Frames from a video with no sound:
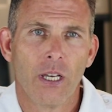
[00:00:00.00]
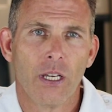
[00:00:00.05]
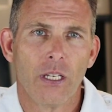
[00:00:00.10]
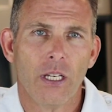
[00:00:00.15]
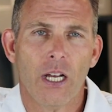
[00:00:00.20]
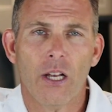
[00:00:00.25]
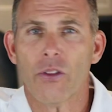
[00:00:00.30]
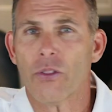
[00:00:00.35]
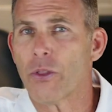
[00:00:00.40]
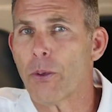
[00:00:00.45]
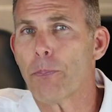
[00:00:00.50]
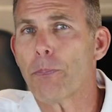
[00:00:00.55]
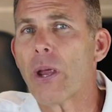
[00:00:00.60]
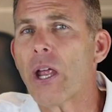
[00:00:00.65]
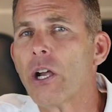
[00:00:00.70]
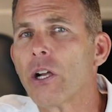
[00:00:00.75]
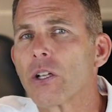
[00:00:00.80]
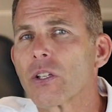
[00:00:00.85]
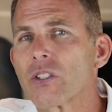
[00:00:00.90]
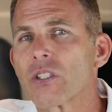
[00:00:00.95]
Now, the
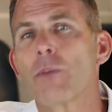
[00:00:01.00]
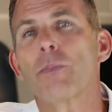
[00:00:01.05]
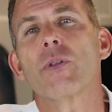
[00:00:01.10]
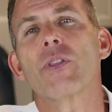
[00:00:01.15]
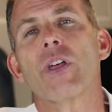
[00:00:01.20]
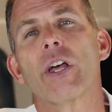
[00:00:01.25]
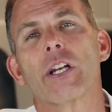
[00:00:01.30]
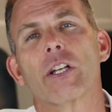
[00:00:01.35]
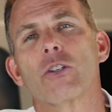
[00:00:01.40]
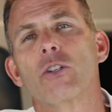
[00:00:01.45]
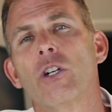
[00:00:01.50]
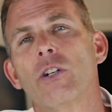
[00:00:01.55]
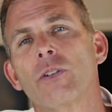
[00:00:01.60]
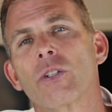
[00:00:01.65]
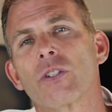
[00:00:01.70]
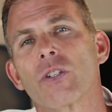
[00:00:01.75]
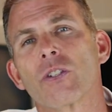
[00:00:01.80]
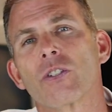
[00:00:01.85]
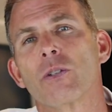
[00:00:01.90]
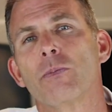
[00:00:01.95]
parasympathetic nervous
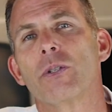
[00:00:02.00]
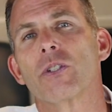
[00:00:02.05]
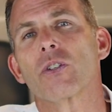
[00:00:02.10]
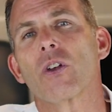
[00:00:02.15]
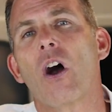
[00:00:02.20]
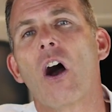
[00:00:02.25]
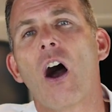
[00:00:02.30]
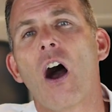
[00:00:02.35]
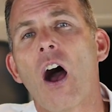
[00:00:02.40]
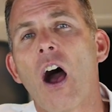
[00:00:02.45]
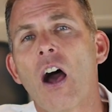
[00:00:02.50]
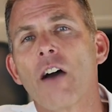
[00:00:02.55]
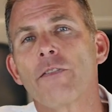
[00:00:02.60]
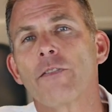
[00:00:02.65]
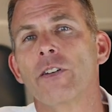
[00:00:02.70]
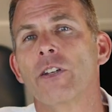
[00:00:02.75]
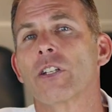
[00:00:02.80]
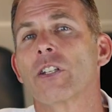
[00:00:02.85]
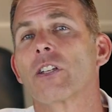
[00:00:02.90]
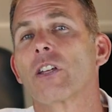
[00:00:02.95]
system is
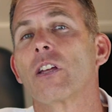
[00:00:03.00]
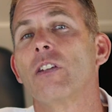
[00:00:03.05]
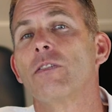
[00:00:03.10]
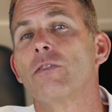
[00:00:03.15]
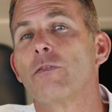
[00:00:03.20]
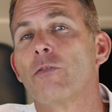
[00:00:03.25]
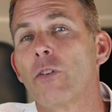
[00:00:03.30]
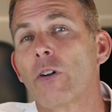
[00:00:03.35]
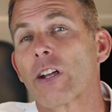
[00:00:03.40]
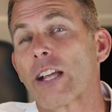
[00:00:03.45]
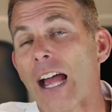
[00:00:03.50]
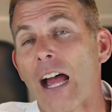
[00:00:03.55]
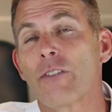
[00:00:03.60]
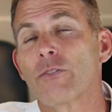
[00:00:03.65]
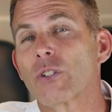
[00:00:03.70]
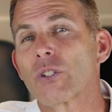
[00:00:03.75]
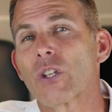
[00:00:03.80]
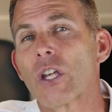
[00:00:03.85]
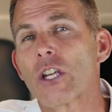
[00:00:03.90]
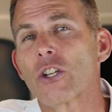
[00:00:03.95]
often
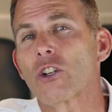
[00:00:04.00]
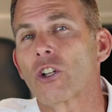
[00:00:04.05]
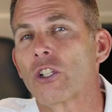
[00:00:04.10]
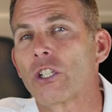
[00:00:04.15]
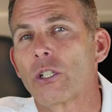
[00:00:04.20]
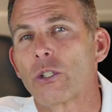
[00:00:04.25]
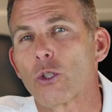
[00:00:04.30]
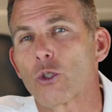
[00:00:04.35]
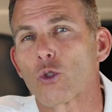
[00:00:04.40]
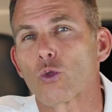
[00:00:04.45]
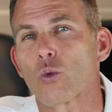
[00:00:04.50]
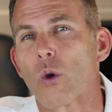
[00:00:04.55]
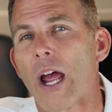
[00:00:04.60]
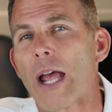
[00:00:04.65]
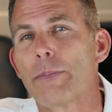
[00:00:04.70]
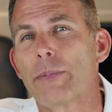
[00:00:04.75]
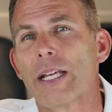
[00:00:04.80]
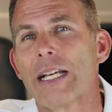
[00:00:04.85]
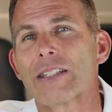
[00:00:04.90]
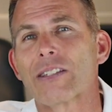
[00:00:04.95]
conversationally
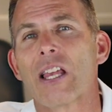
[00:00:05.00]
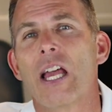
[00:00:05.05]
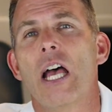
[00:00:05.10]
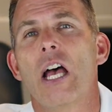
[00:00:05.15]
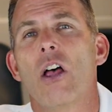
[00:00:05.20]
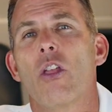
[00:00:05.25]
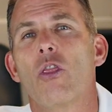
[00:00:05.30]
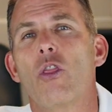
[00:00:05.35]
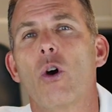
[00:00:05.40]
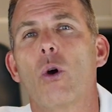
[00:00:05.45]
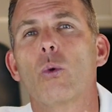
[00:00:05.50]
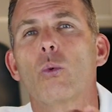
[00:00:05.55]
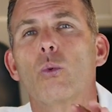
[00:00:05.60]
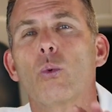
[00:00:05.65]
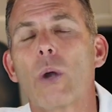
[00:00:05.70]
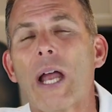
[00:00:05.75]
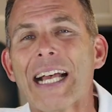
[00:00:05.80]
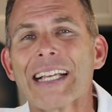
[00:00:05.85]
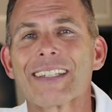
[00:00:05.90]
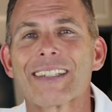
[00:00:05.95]
described as the
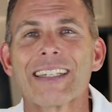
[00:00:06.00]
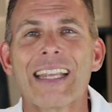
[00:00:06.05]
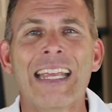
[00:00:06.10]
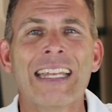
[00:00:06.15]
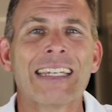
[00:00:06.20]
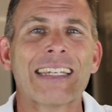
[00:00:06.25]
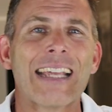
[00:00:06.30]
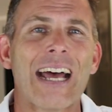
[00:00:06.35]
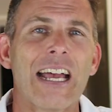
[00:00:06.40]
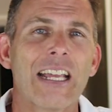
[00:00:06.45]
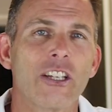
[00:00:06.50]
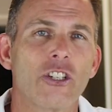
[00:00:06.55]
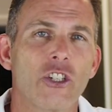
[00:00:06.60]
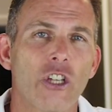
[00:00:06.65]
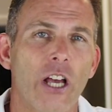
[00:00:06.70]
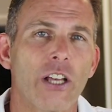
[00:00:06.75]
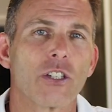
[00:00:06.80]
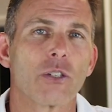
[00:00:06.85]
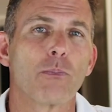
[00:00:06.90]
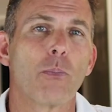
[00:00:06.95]
rest and
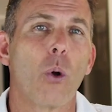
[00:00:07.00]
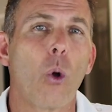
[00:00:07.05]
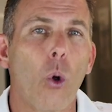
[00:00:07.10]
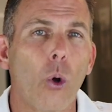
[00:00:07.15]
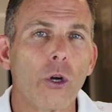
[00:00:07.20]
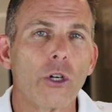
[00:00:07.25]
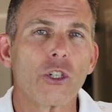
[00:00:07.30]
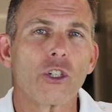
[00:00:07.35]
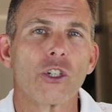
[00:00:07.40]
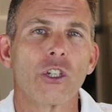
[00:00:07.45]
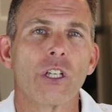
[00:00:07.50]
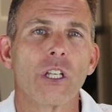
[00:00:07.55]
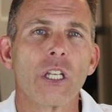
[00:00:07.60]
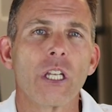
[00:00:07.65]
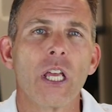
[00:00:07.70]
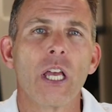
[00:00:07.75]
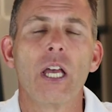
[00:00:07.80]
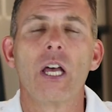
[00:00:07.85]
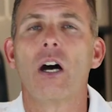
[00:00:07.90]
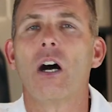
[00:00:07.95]
digest portion
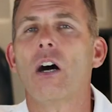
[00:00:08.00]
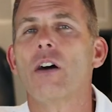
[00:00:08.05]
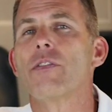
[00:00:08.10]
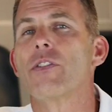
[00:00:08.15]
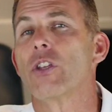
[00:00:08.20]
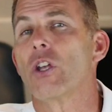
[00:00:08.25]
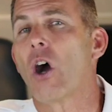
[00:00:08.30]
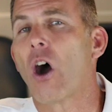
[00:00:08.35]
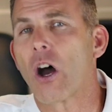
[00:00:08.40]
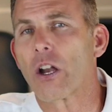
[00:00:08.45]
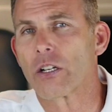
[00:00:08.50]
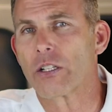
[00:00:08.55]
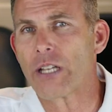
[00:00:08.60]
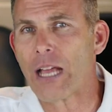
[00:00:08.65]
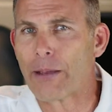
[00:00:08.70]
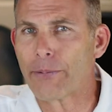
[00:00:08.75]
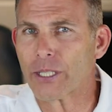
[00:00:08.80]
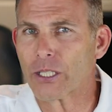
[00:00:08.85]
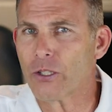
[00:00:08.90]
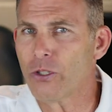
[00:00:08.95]
of the
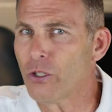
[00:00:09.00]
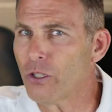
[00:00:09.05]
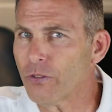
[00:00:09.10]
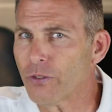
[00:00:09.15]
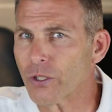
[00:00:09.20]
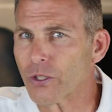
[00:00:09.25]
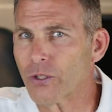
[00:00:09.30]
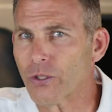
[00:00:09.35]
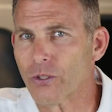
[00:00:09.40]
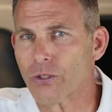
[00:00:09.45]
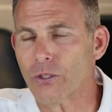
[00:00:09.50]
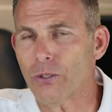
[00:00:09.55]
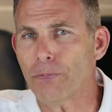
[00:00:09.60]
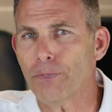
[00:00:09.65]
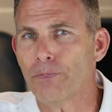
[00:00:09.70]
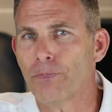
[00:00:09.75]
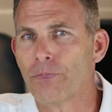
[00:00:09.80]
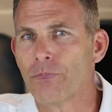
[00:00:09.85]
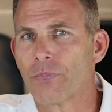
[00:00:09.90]
autonomic nervous system.